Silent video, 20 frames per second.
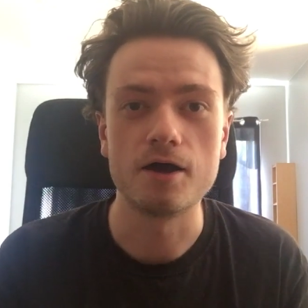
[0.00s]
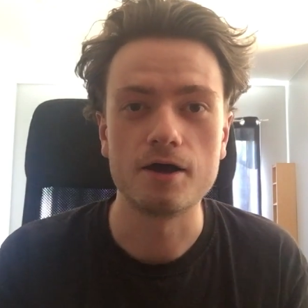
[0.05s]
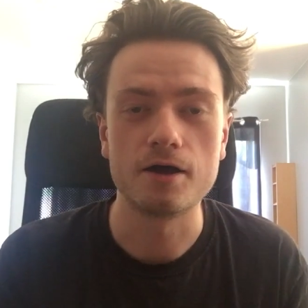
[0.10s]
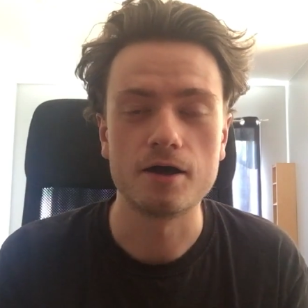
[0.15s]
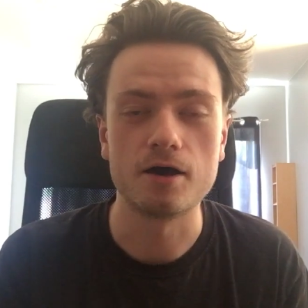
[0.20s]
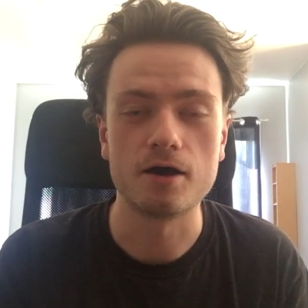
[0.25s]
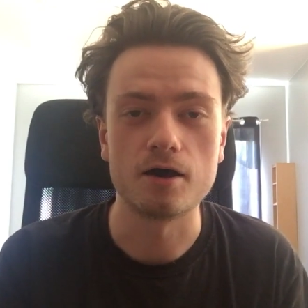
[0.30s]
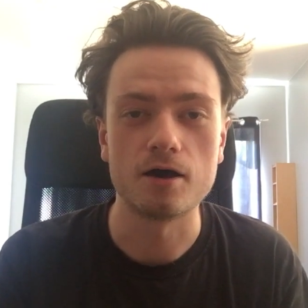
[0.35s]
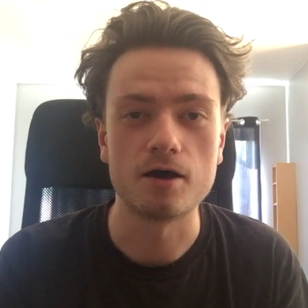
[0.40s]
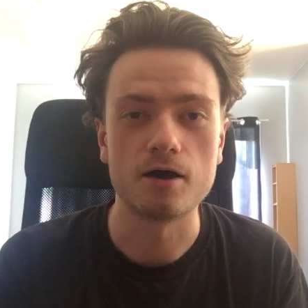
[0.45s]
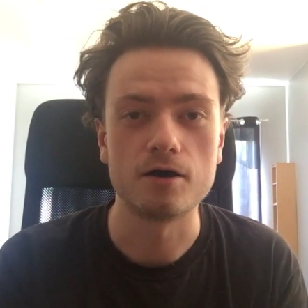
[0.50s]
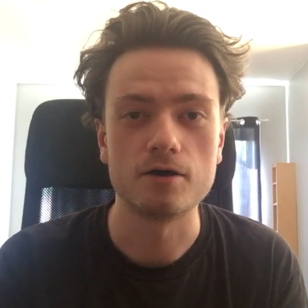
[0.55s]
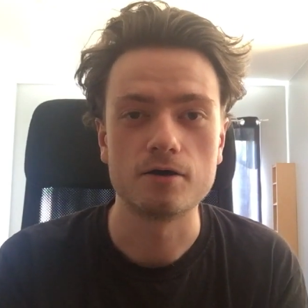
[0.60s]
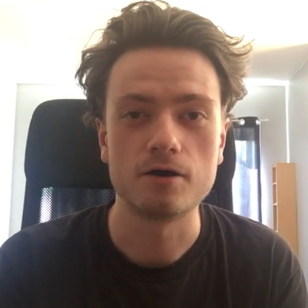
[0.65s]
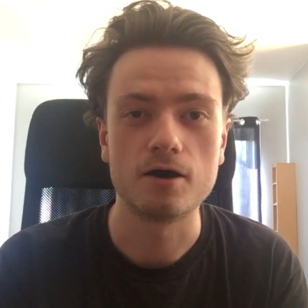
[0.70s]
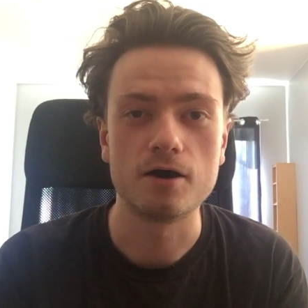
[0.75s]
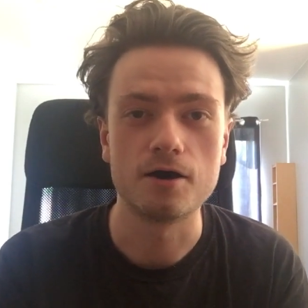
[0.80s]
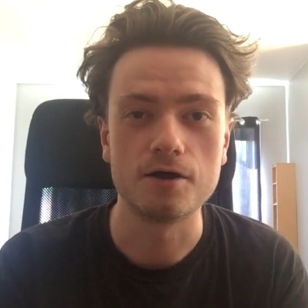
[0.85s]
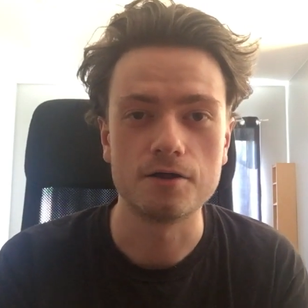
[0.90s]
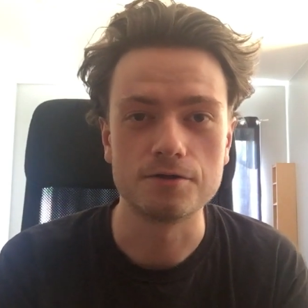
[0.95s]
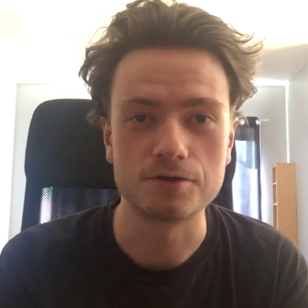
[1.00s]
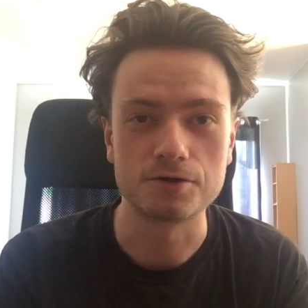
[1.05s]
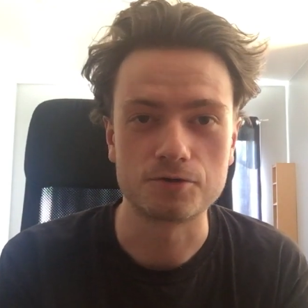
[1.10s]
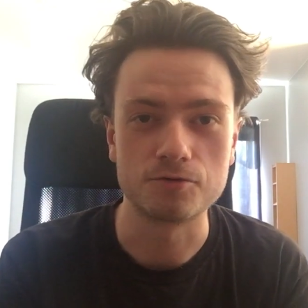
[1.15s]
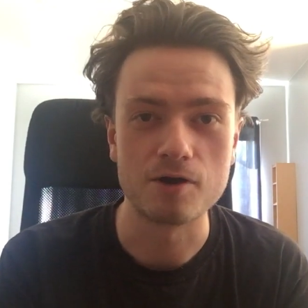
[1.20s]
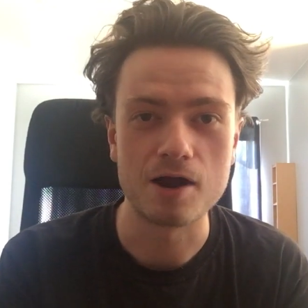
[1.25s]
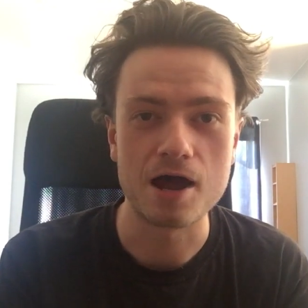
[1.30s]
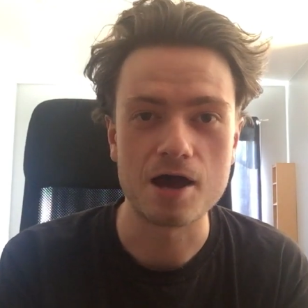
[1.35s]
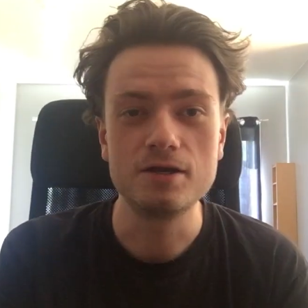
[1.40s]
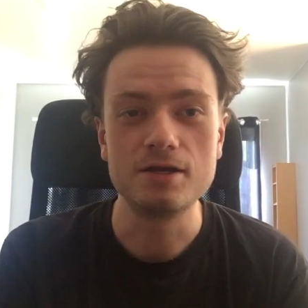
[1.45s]
on the
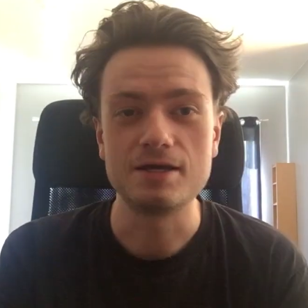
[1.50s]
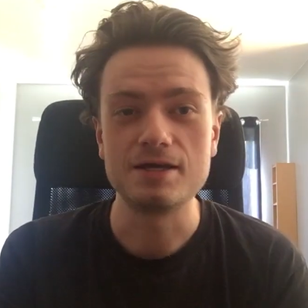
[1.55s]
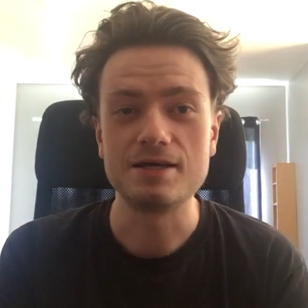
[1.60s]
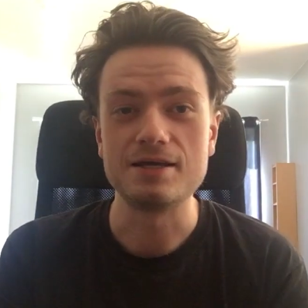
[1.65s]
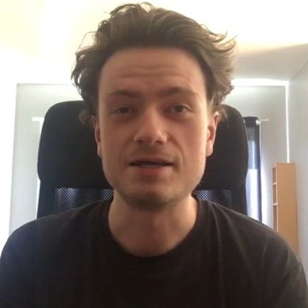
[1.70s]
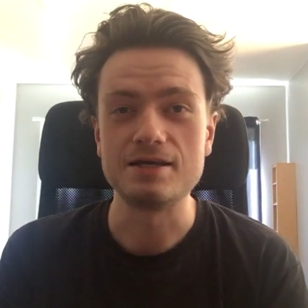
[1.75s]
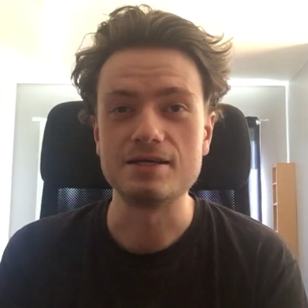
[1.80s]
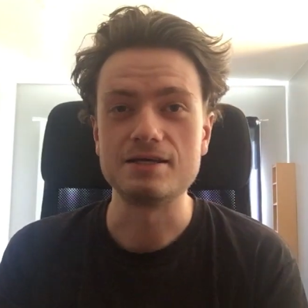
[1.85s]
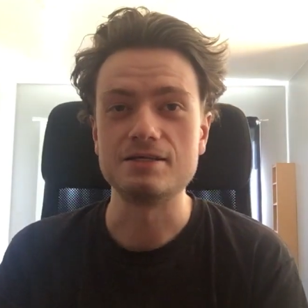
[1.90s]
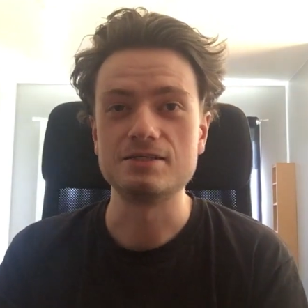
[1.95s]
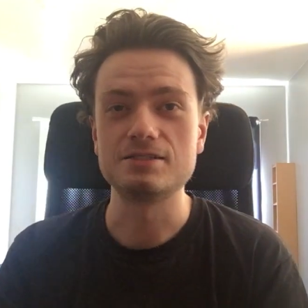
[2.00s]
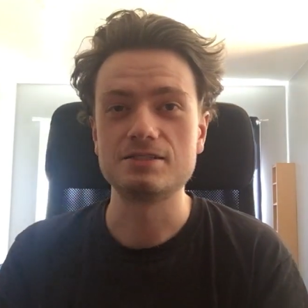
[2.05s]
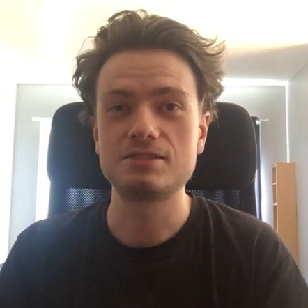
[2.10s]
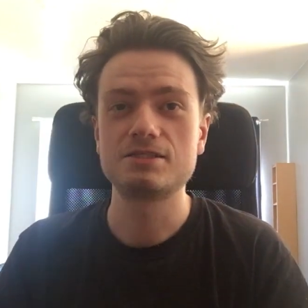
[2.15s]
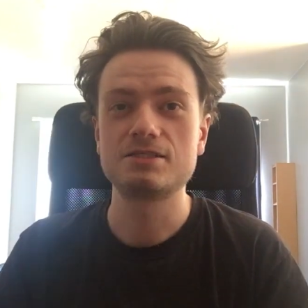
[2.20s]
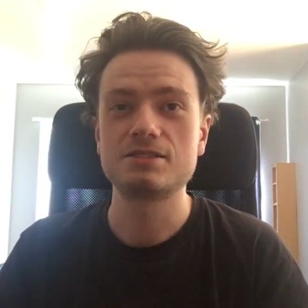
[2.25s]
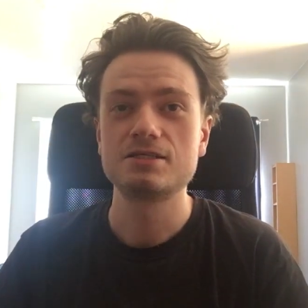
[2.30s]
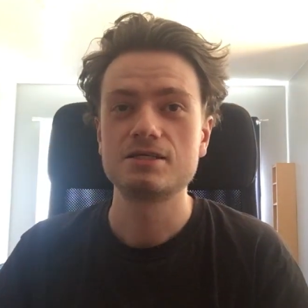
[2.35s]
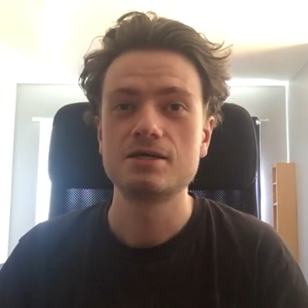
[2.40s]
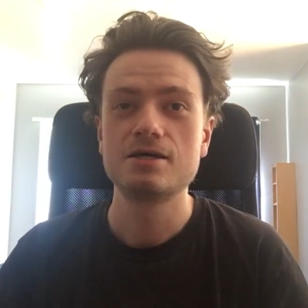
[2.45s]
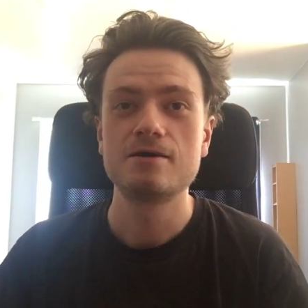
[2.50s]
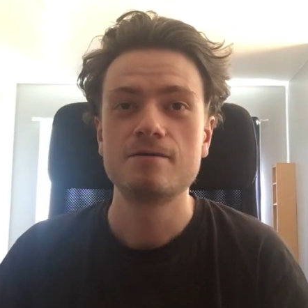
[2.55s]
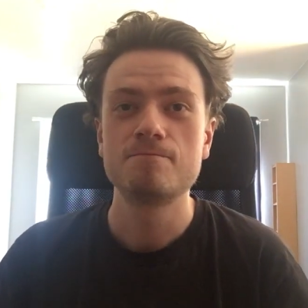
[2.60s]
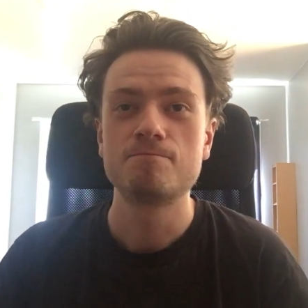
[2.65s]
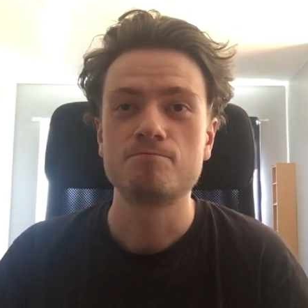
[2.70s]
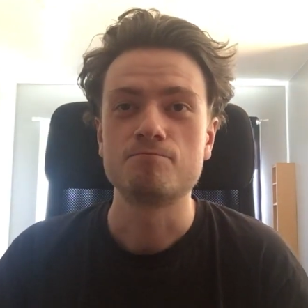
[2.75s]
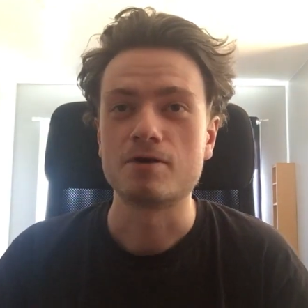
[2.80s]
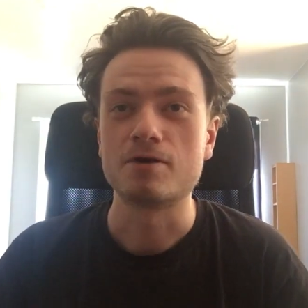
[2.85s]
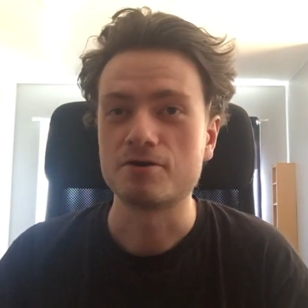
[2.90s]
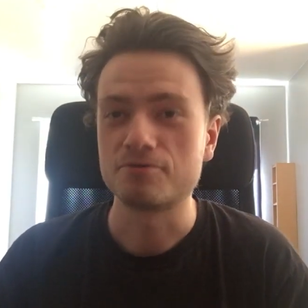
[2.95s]
ground is
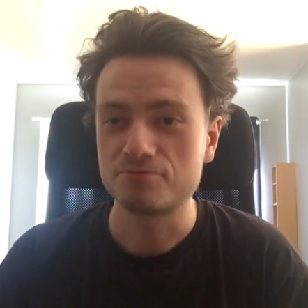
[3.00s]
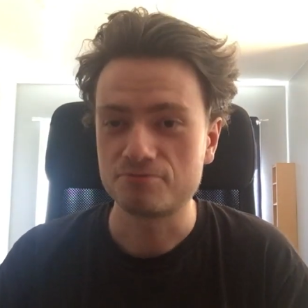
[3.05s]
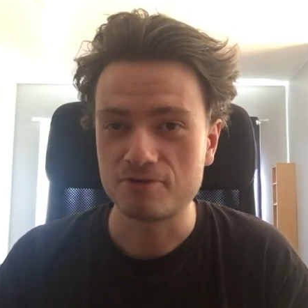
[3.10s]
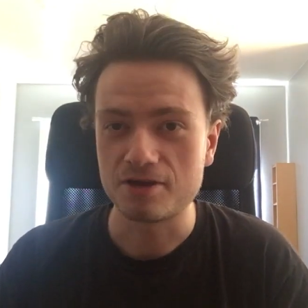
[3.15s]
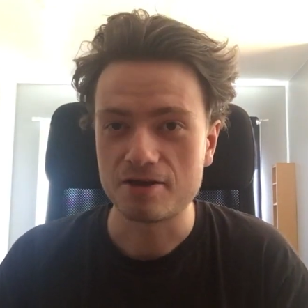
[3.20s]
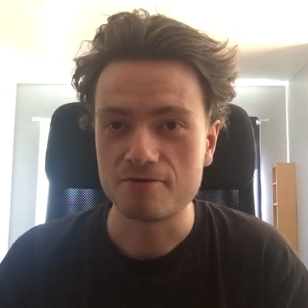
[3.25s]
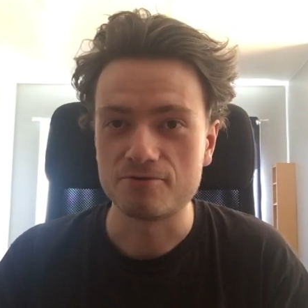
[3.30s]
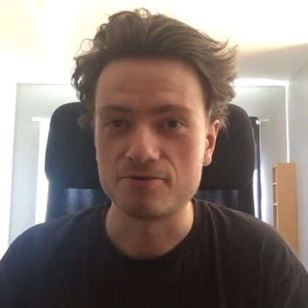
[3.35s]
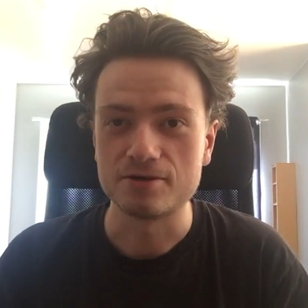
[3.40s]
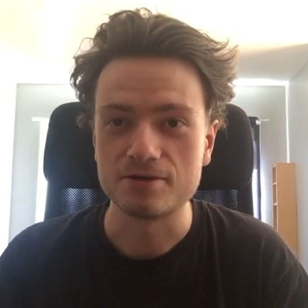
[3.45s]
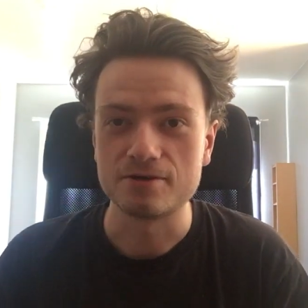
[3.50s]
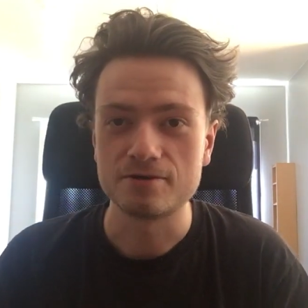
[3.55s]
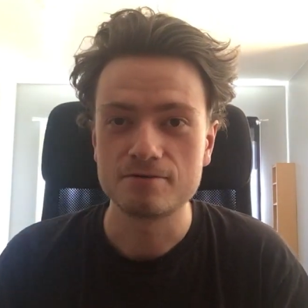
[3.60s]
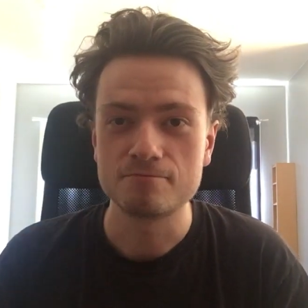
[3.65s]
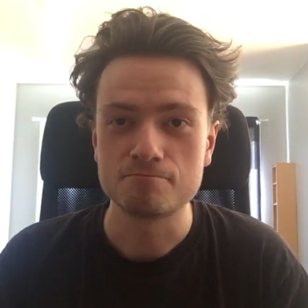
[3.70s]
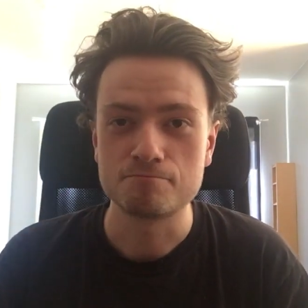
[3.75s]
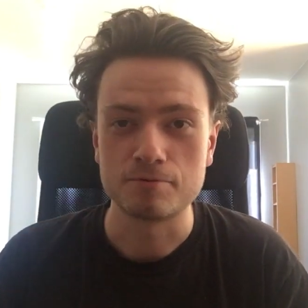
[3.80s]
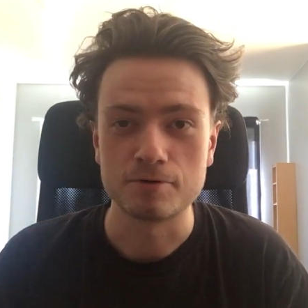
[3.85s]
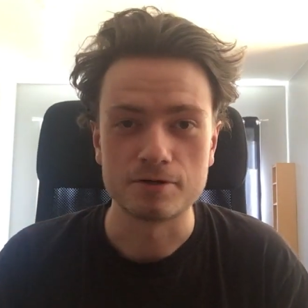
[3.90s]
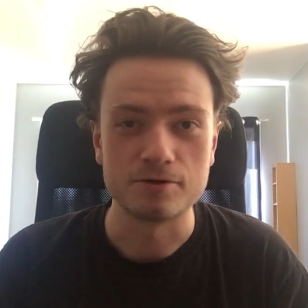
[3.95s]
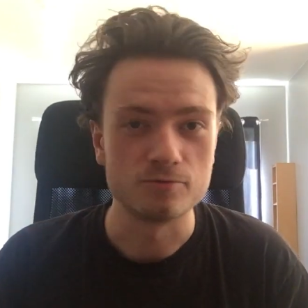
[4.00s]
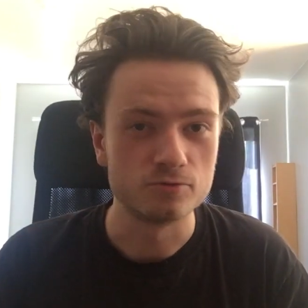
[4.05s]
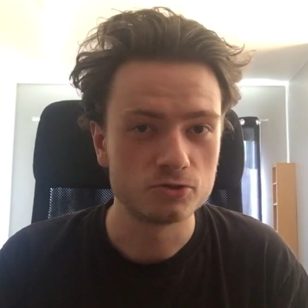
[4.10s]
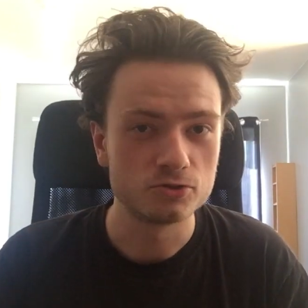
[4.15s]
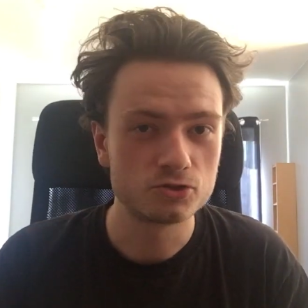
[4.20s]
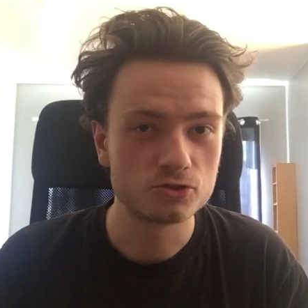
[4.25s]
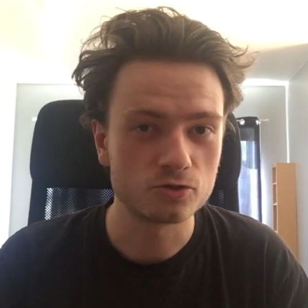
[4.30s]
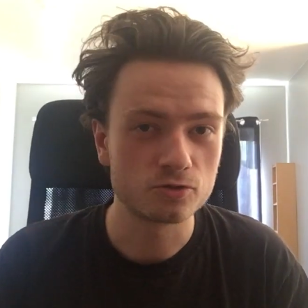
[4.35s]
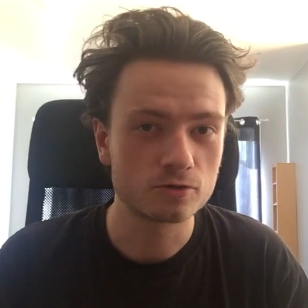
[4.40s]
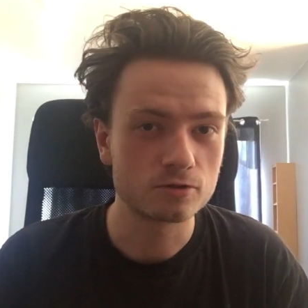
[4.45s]
my favorite, but it was
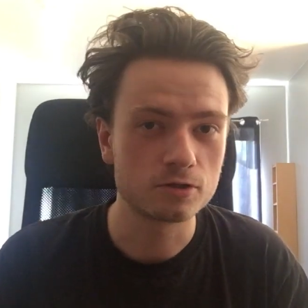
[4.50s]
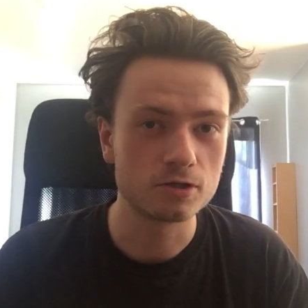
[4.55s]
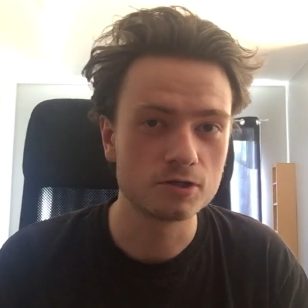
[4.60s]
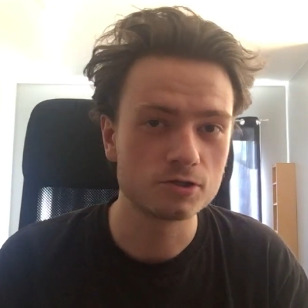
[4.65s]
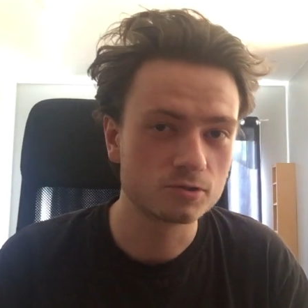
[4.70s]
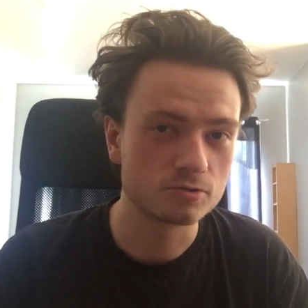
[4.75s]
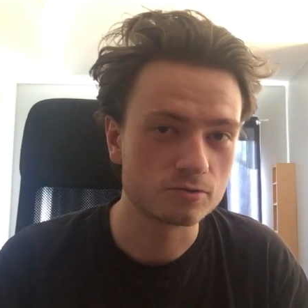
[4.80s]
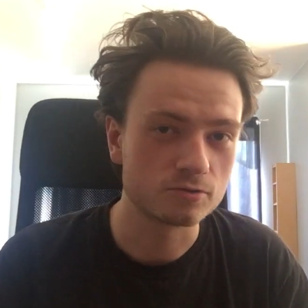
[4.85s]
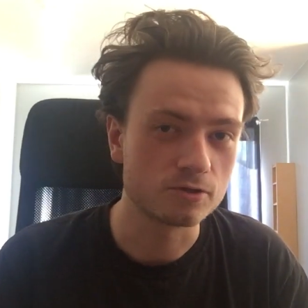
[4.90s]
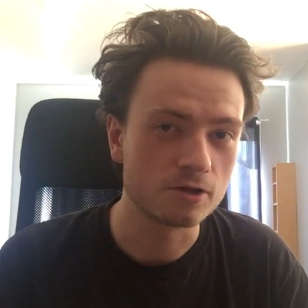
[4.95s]
so close with